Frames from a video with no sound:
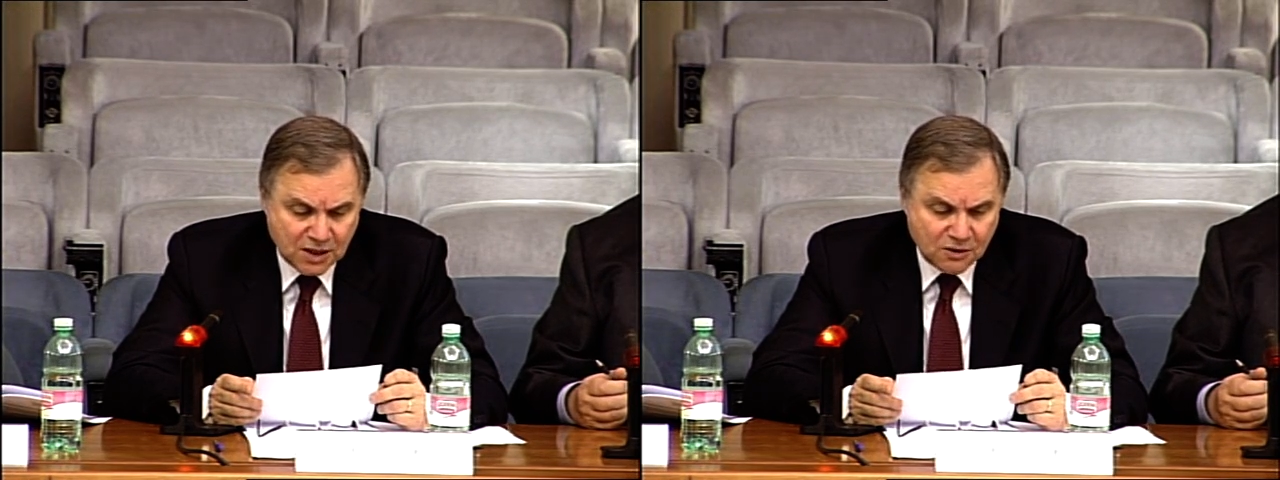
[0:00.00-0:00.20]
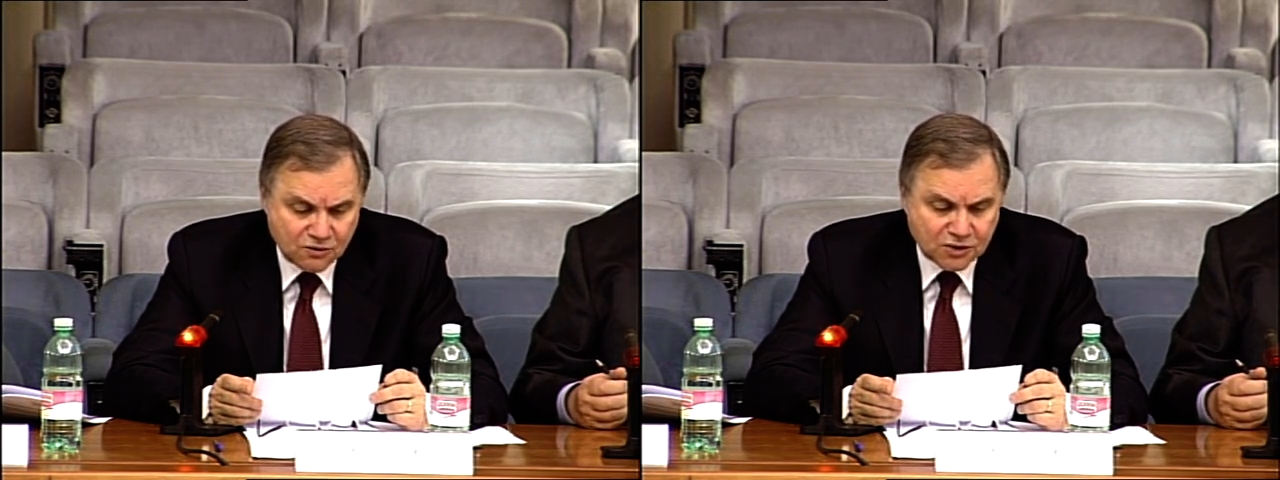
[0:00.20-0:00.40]

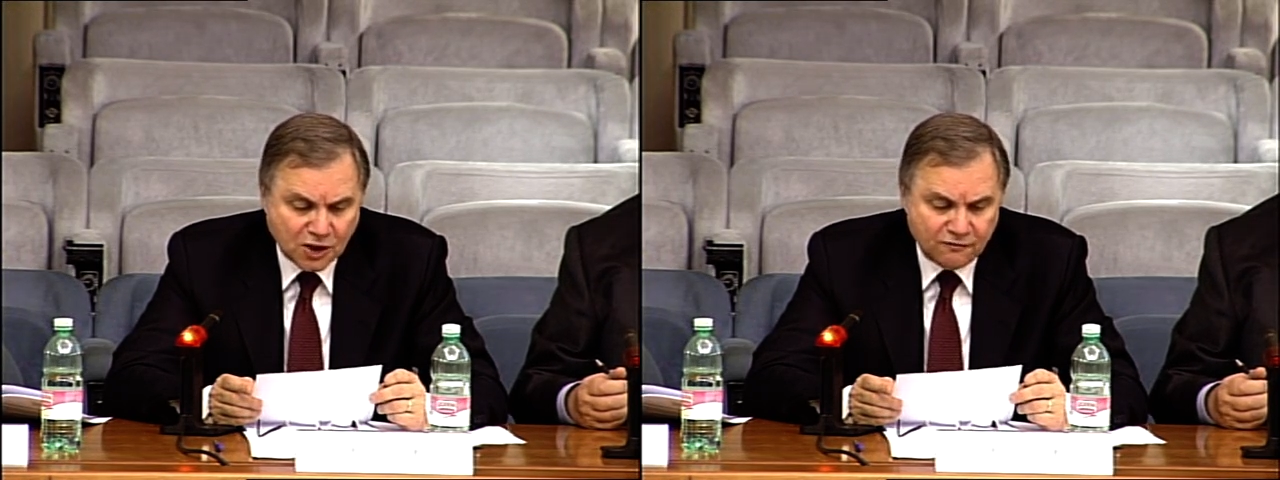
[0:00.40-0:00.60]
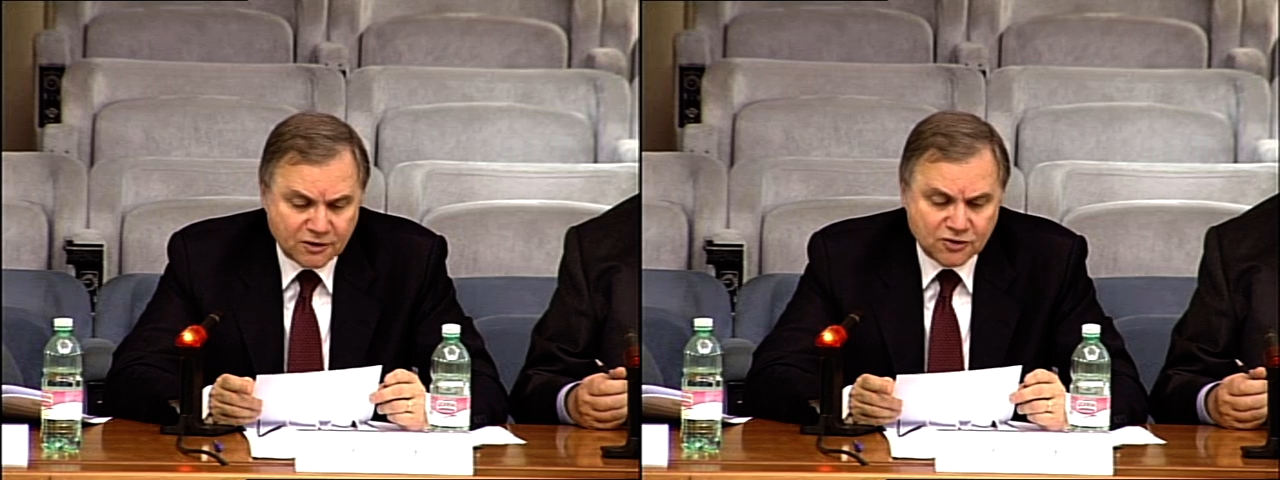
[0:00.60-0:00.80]
whose
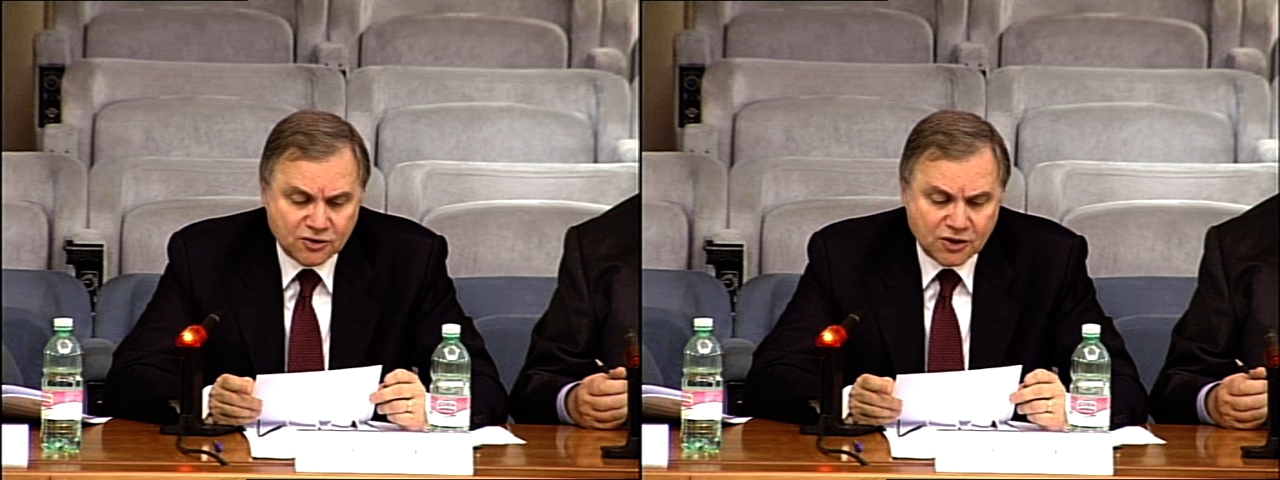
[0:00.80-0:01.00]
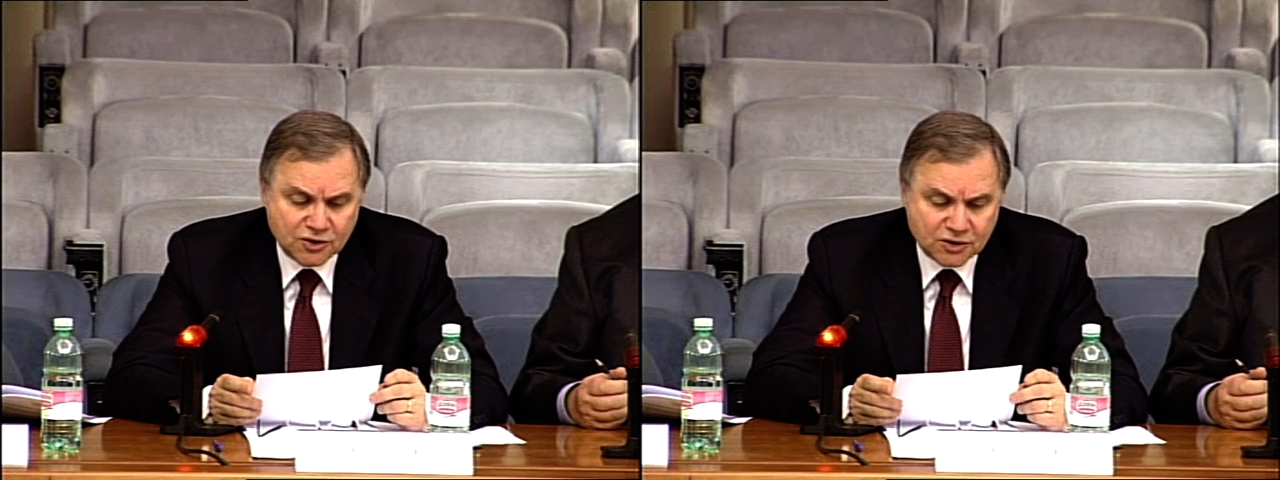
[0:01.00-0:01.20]
coverage
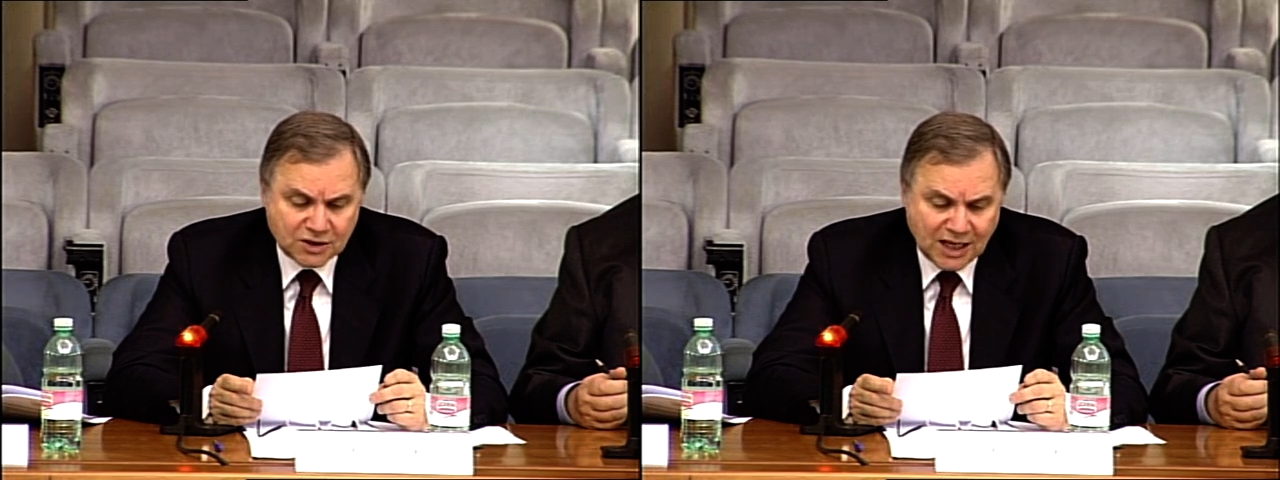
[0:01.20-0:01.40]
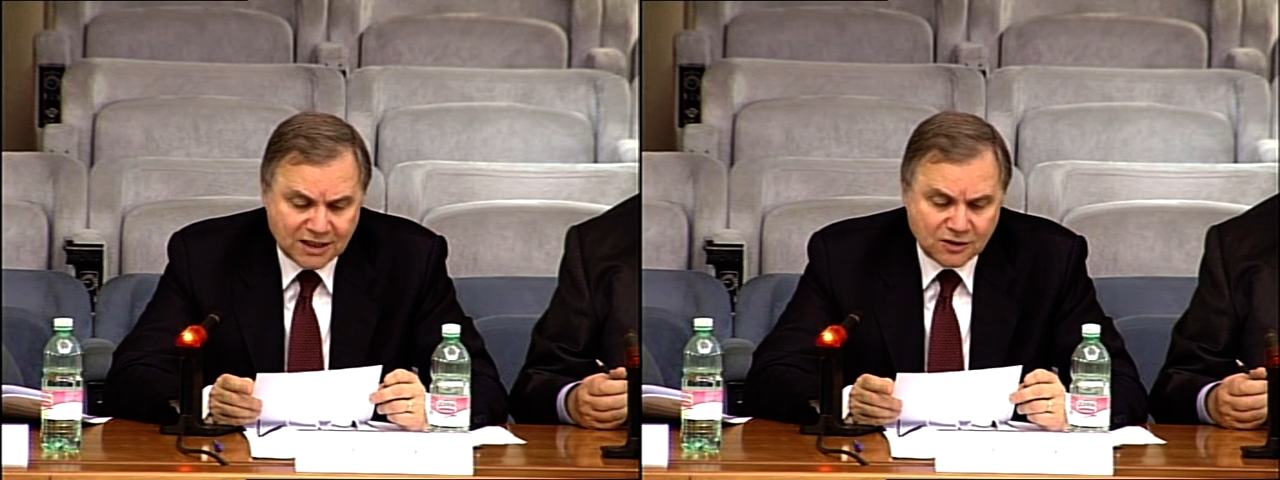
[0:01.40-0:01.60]
ratios
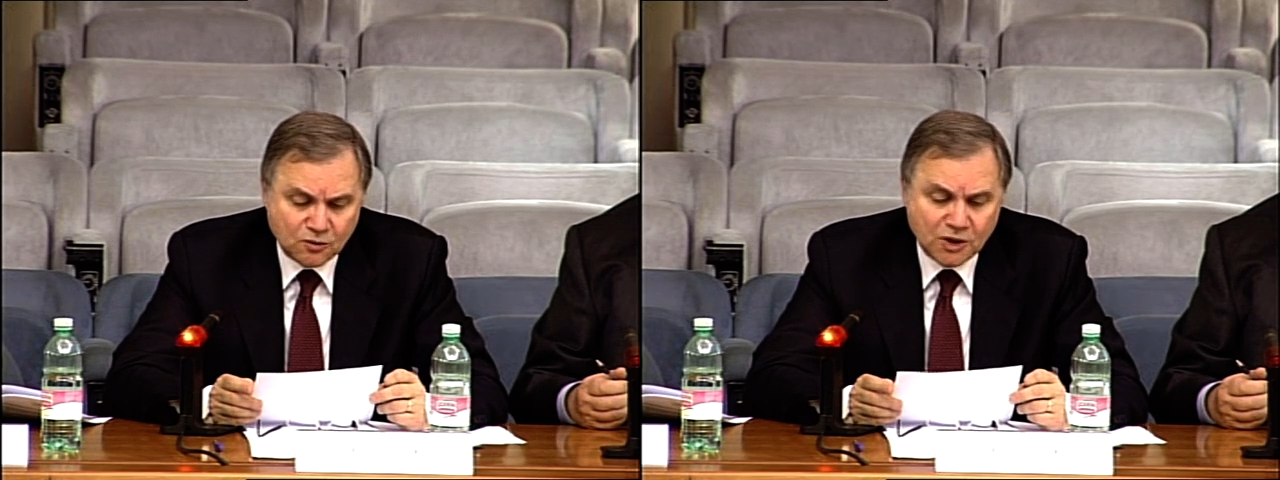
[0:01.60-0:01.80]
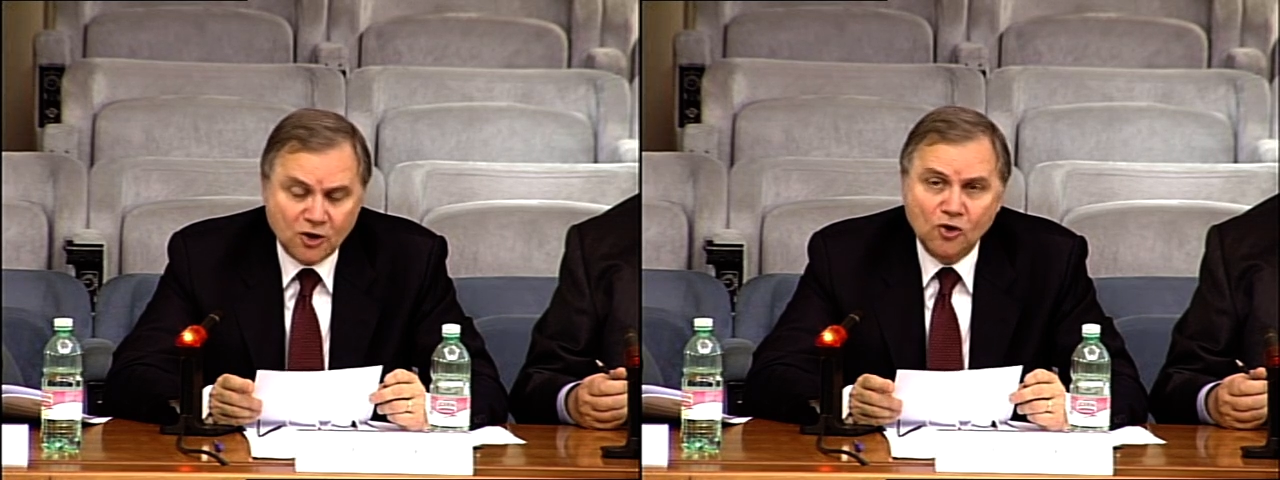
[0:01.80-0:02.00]
either
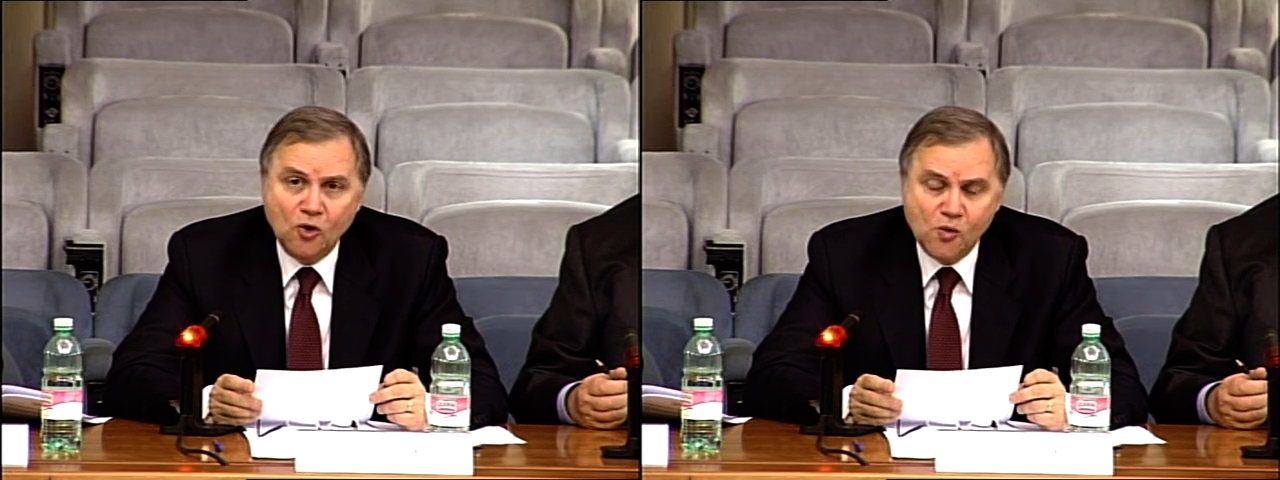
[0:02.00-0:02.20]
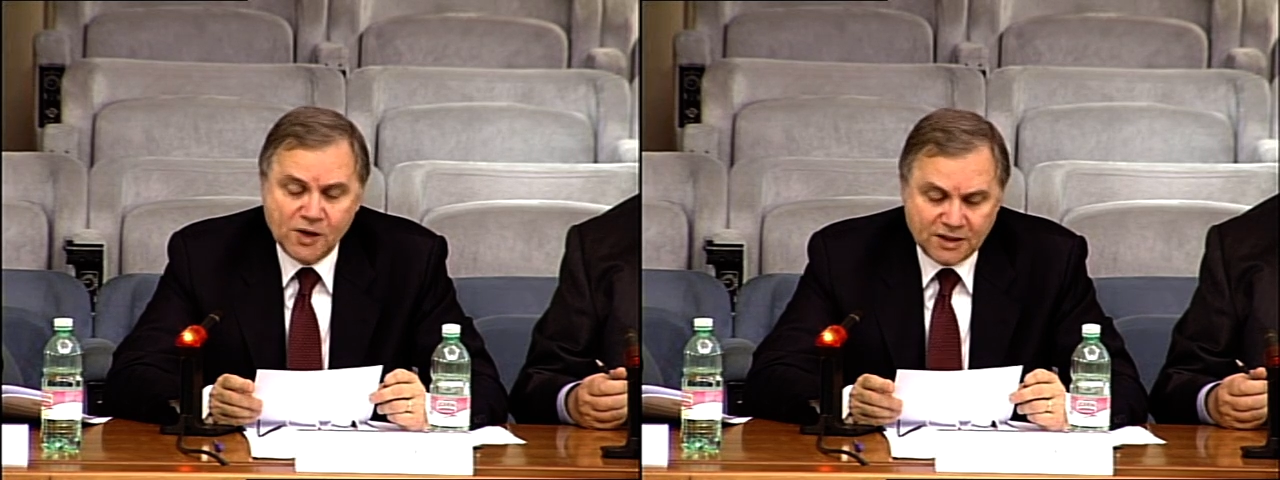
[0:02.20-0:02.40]
were
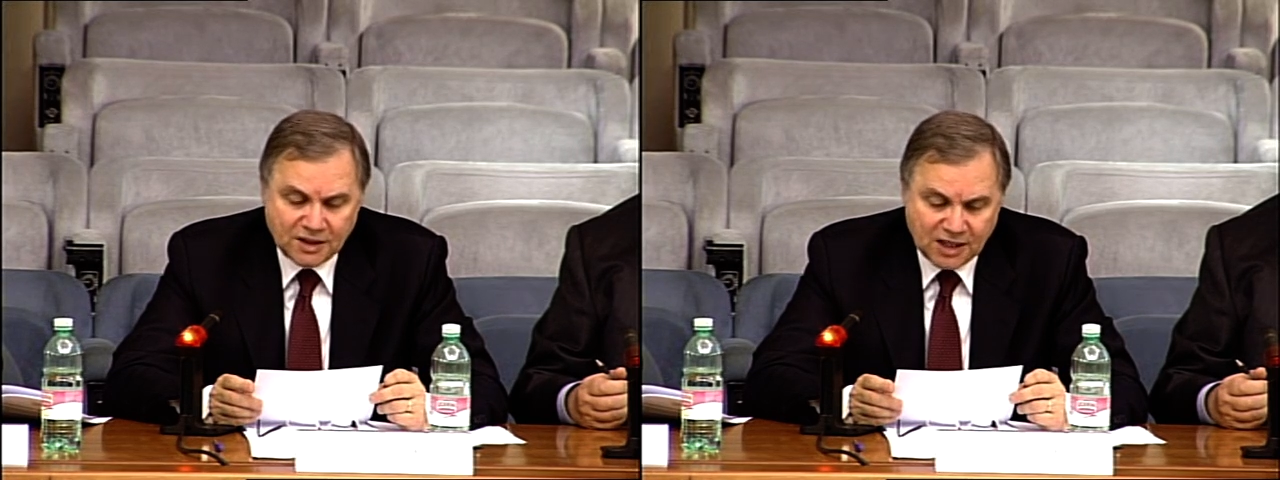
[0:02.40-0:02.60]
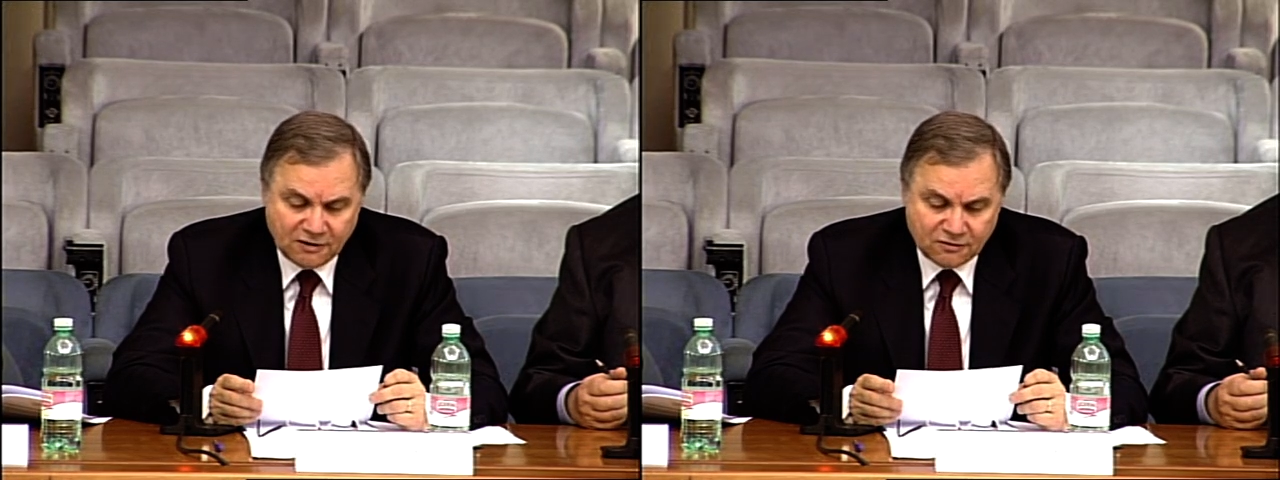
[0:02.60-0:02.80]
lower
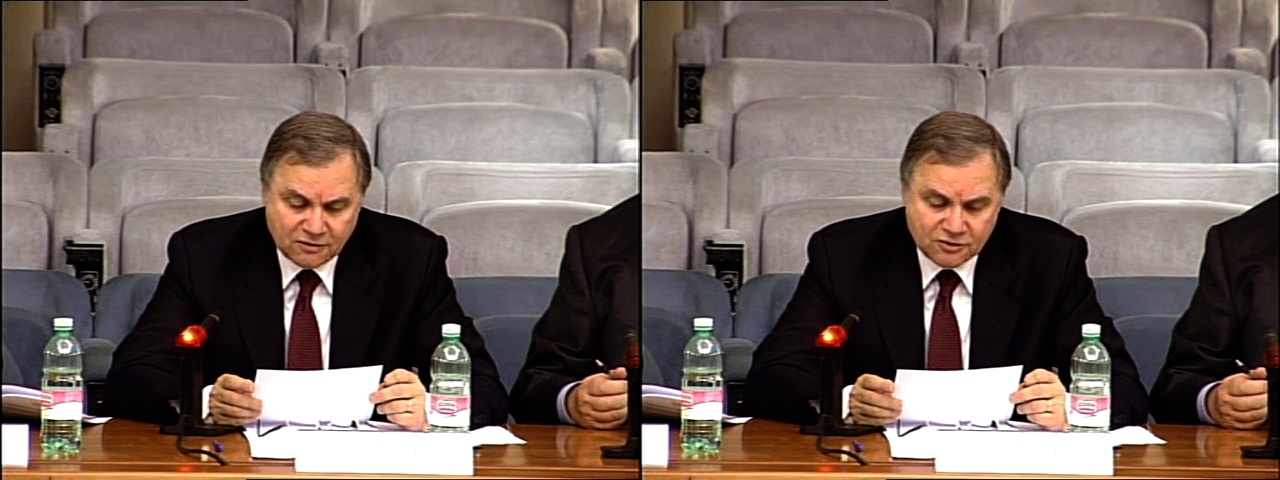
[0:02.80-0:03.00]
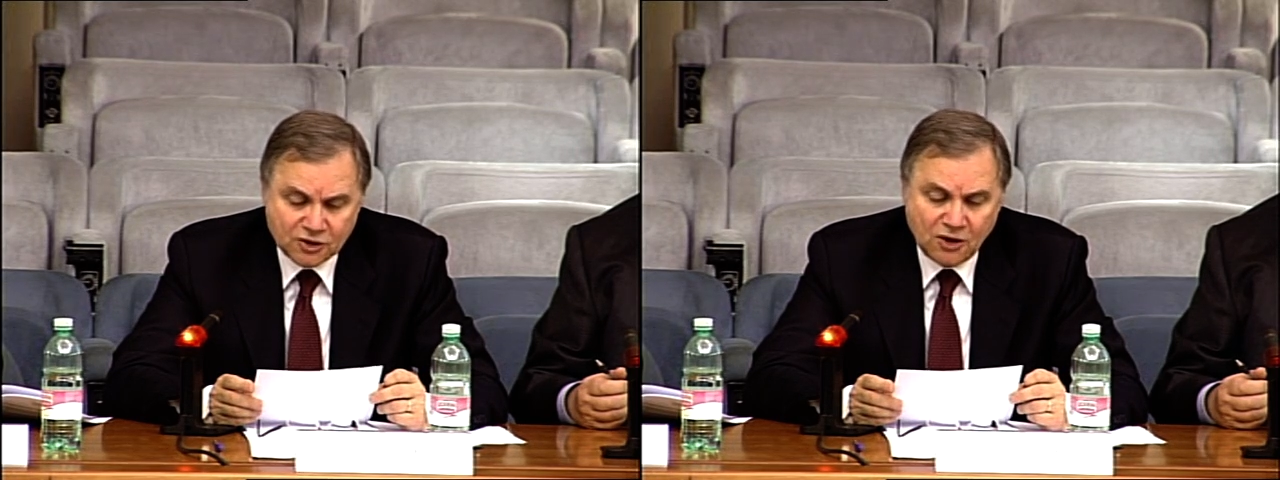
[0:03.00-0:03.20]
than
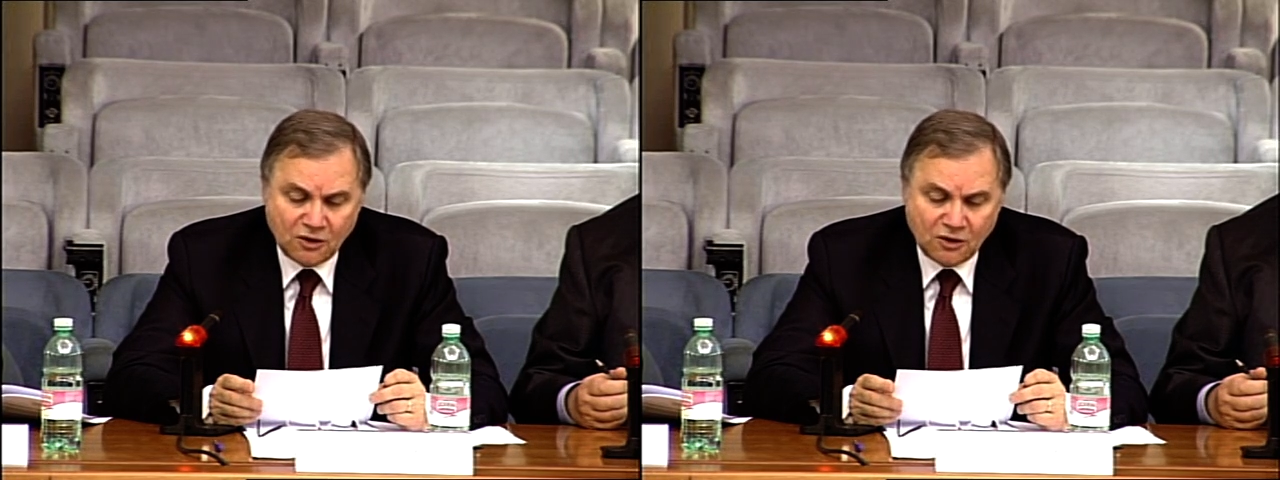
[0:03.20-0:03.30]
average